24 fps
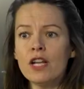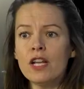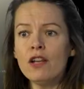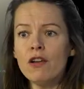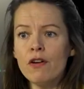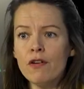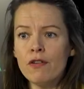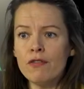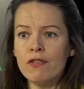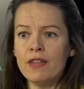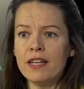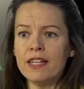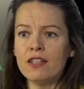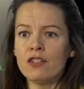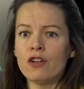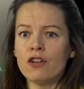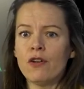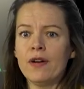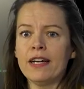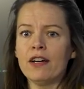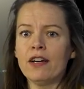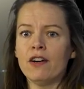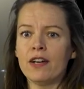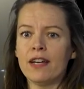a lot of things
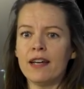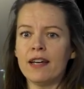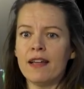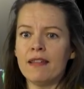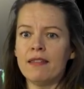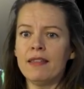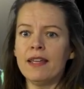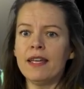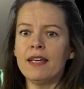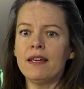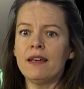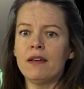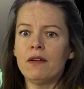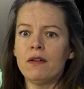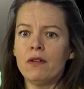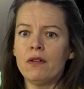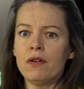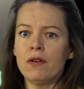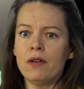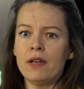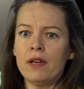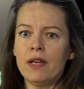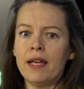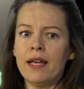going on, and I think
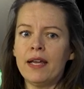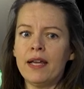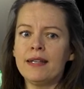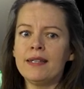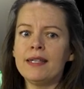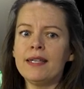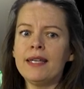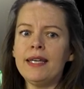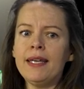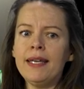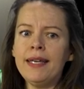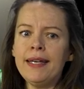it's